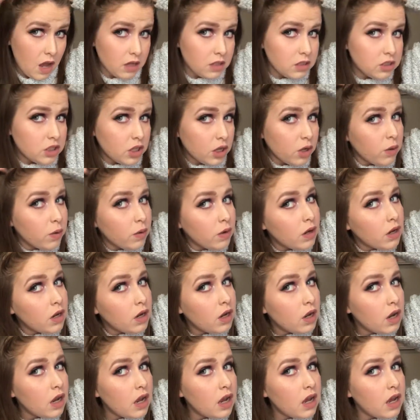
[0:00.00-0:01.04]
So
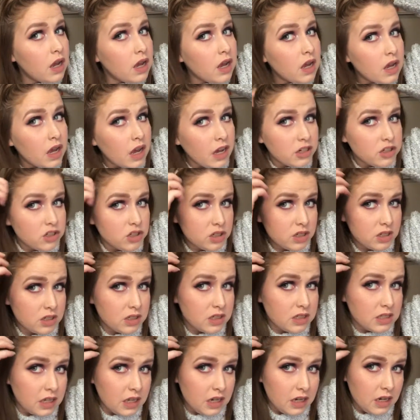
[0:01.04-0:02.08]
as you can
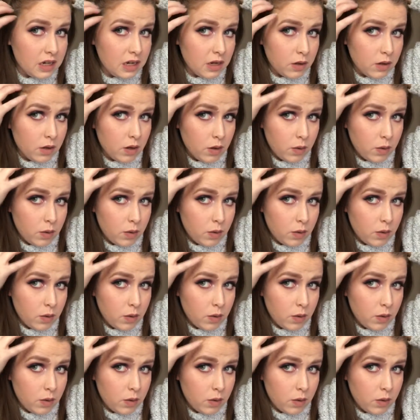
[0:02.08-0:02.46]
see,